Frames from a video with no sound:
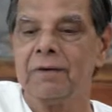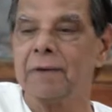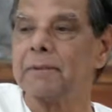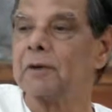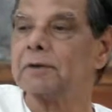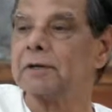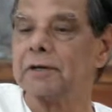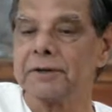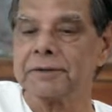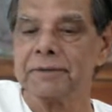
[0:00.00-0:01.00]
upon the
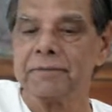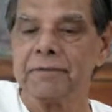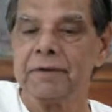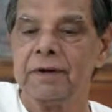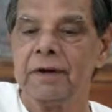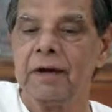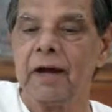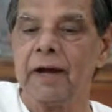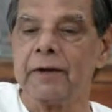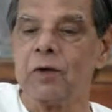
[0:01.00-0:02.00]
earth.
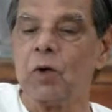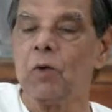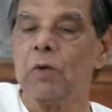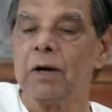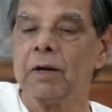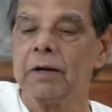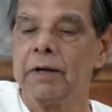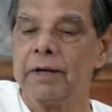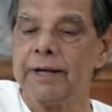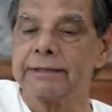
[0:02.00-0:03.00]
A new world
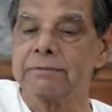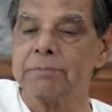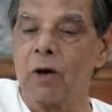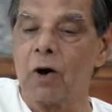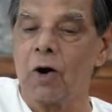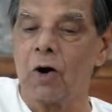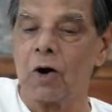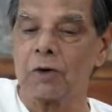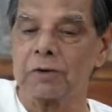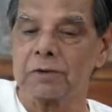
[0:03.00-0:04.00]
is
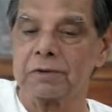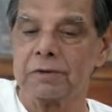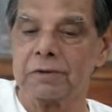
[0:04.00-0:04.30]
born.